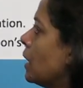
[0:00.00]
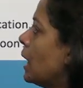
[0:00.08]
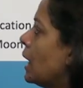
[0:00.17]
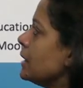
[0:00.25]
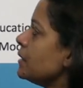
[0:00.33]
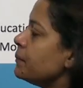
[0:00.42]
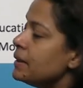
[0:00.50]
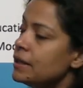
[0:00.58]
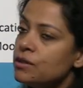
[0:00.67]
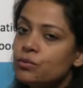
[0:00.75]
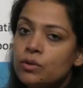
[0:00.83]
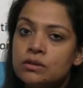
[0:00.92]

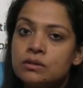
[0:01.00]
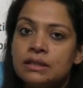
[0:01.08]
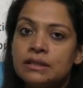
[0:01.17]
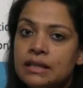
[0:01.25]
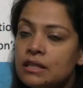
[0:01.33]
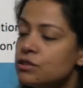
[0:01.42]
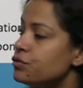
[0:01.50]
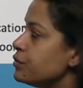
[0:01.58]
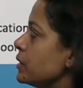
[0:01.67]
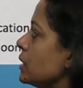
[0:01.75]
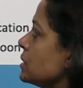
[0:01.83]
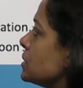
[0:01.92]
Aryabhat was India's
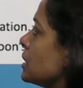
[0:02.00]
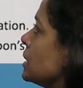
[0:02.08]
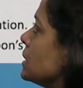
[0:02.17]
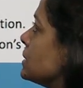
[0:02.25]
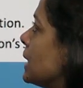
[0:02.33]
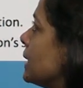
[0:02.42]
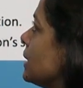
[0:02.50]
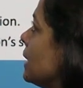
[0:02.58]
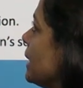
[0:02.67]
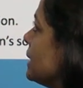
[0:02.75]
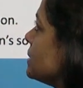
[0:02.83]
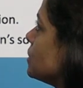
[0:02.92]
first
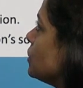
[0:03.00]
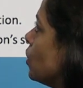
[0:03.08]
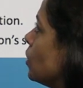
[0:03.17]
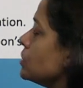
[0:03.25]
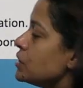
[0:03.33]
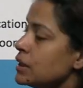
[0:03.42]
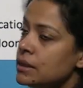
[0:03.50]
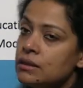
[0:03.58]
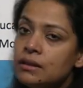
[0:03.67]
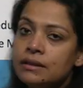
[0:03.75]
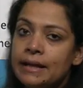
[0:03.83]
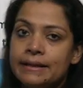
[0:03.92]
satellite launched in
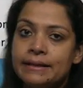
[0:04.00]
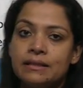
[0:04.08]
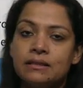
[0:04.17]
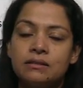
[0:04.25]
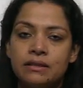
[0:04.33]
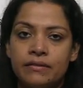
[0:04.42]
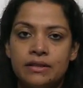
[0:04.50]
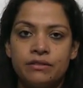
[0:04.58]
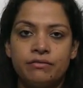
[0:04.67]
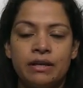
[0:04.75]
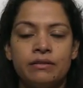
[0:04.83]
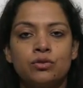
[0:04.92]

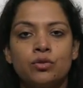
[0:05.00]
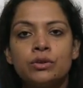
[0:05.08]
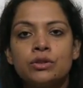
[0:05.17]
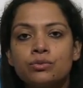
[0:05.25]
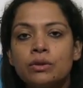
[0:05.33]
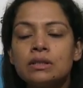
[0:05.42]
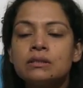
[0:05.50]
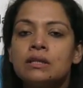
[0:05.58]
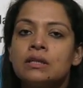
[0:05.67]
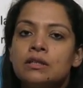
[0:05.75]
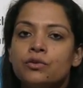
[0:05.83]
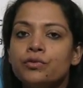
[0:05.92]
1975. So, which was
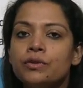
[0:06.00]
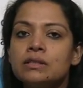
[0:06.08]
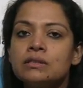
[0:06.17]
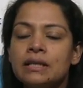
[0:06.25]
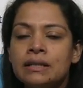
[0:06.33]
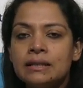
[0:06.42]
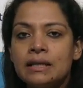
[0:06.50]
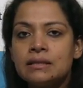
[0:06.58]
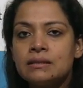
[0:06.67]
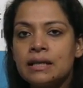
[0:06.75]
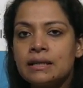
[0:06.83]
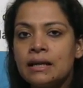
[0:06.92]
the first India
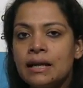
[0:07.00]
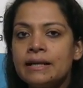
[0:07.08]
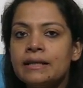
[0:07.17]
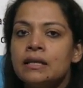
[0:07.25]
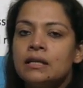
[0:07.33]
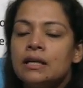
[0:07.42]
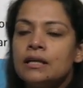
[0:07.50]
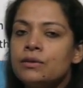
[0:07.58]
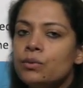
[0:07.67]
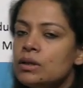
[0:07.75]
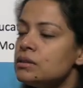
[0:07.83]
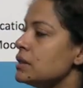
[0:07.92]
satellite? It
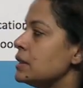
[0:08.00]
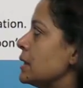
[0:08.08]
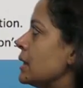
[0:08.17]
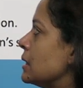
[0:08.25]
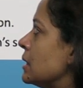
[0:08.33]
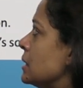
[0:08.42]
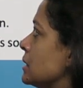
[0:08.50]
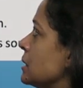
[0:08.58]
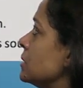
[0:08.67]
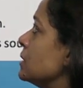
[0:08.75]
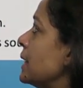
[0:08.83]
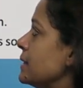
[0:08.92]
was in the
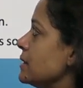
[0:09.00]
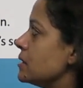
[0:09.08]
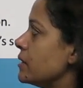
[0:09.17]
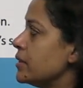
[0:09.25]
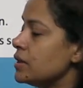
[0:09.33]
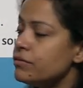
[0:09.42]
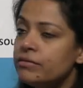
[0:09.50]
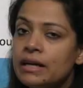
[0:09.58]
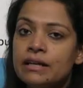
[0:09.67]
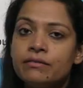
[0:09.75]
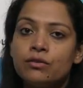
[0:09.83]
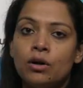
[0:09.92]
year
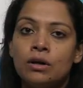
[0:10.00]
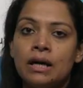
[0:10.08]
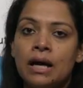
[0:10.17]
1975, called